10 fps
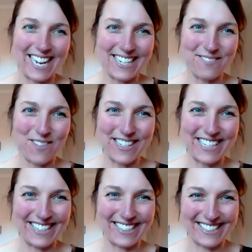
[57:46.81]
engaging
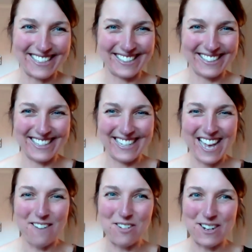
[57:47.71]
volunteers.
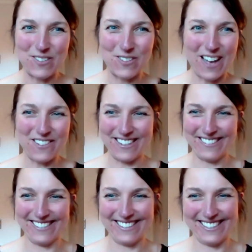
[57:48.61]
Have a wonderful
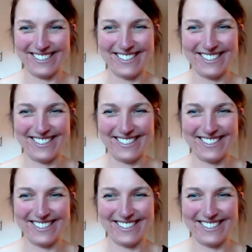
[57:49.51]
afternoon.